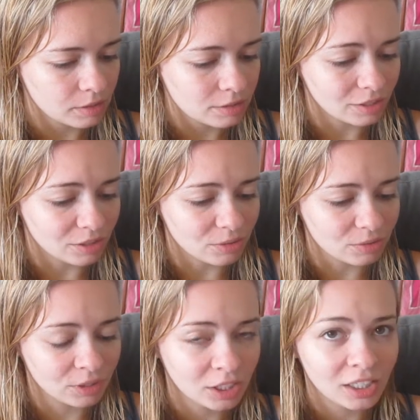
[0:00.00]
So
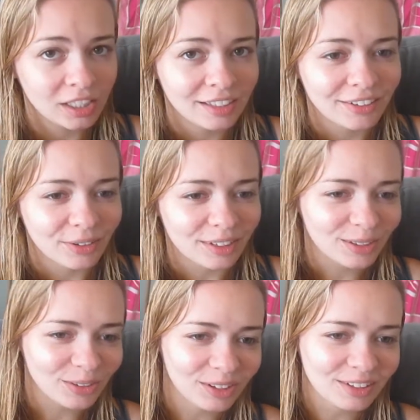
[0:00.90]
when
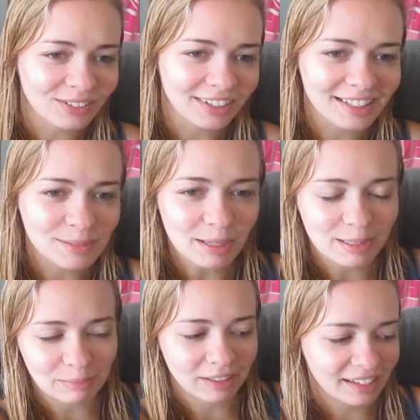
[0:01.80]
it gets back
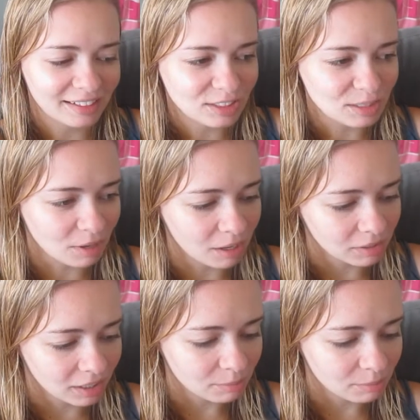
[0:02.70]
to Monday and it's just Mama and